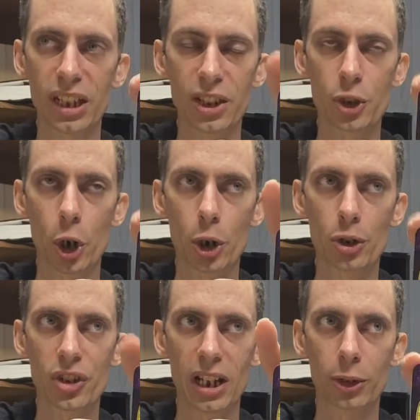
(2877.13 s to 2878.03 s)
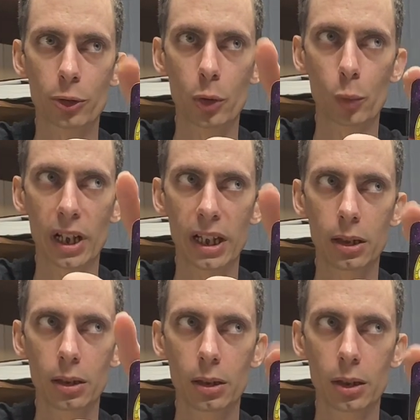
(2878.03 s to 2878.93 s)
take charge in your own
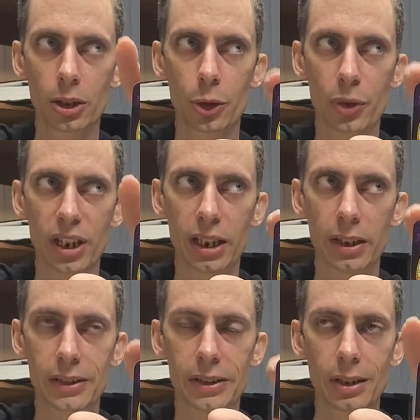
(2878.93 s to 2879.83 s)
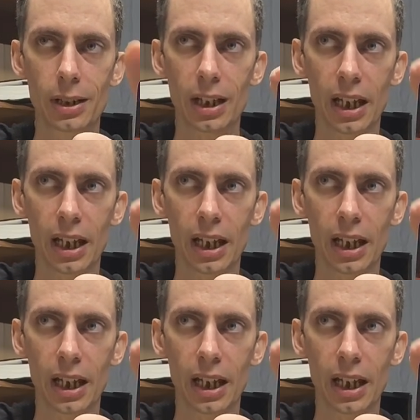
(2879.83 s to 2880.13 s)
way, do things,